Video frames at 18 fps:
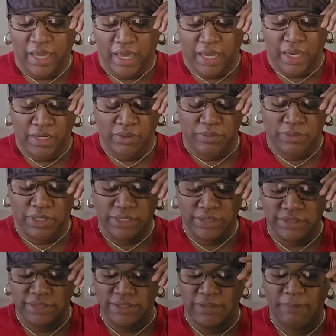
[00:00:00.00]

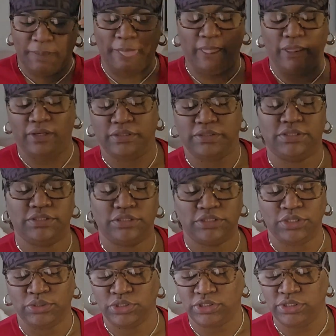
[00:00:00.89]
Anyways,
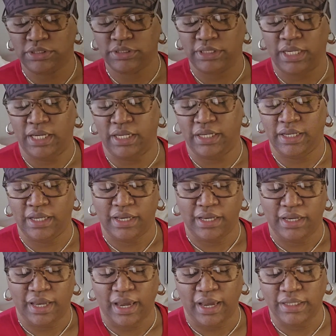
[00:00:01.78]
so she said,
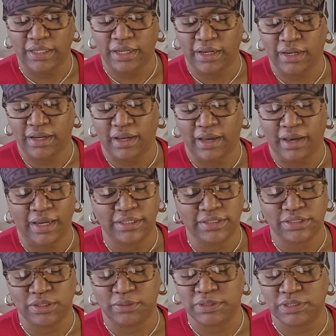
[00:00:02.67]
hi Donna, I
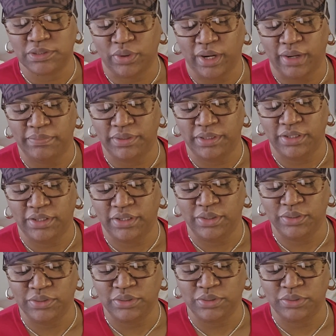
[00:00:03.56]
subscribe to your
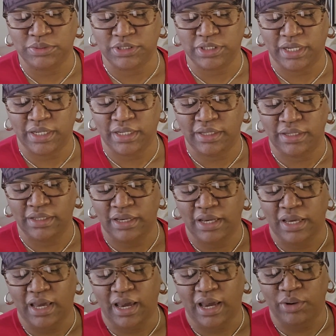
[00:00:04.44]
YouTube channel.
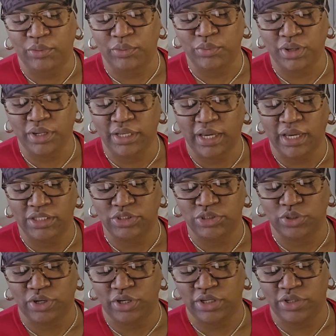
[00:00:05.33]
I really
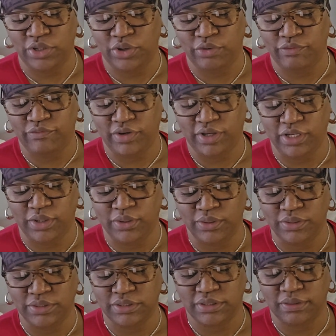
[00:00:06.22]
enjoy in your
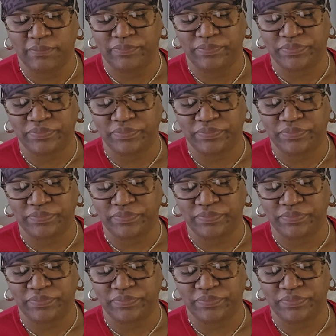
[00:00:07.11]
videos.